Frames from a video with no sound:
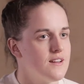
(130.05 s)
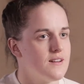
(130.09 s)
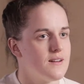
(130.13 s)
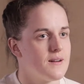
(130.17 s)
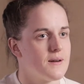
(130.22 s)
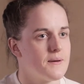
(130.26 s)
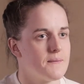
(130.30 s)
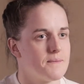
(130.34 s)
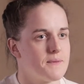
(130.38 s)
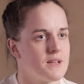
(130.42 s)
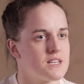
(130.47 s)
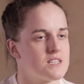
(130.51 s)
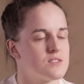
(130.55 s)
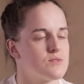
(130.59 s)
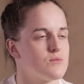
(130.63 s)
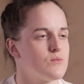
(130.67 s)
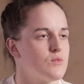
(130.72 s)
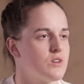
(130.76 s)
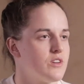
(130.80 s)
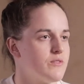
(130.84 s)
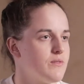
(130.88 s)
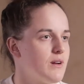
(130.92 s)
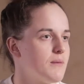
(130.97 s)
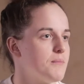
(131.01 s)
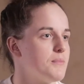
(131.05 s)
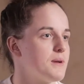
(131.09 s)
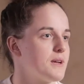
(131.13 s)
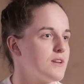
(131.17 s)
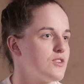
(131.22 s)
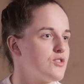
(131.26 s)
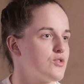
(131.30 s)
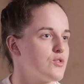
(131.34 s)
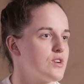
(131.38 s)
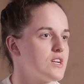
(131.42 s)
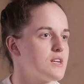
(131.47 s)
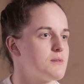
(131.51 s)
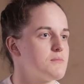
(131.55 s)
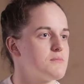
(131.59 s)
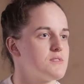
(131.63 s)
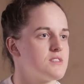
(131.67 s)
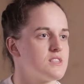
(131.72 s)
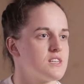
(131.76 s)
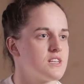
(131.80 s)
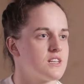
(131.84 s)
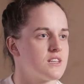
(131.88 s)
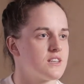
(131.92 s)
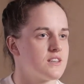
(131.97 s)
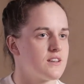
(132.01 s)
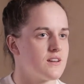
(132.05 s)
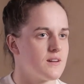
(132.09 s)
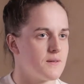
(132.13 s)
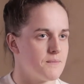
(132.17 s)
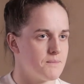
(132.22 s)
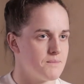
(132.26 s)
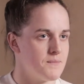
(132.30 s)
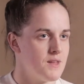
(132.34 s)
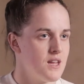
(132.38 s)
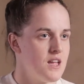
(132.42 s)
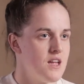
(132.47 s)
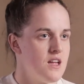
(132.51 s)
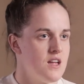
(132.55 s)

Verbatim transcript: Uh, that's one of my big dreams, and um,